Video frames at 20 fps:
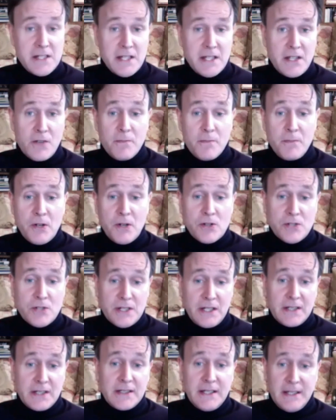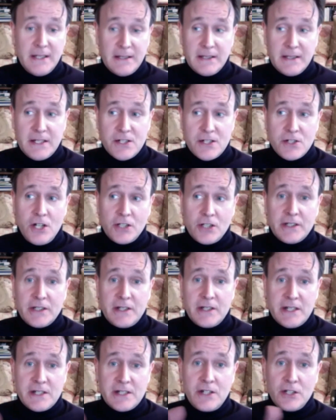decomposed, and then it's not
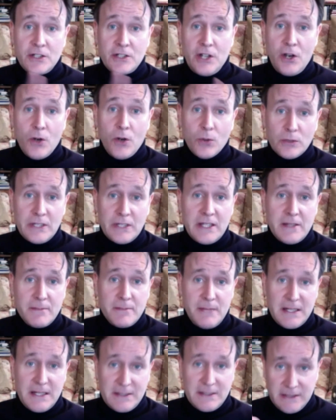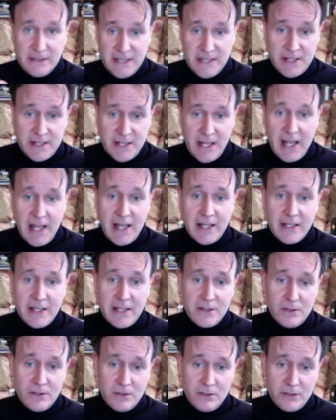the whole team, but this
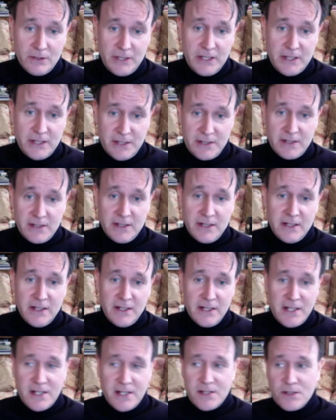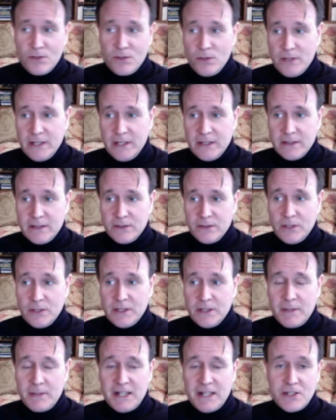guy or this is doing
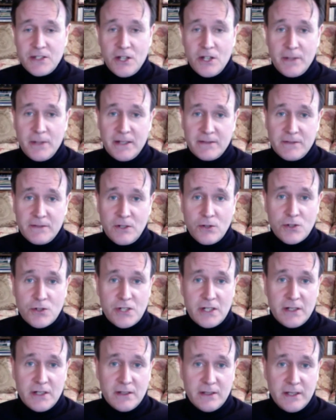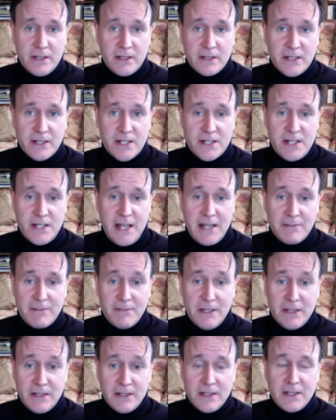the bad job and losing this time,
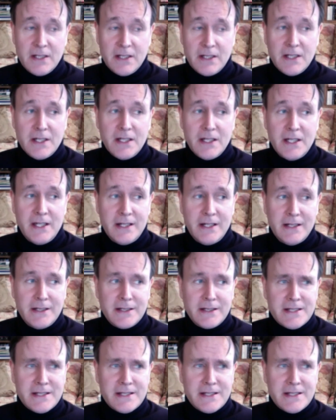and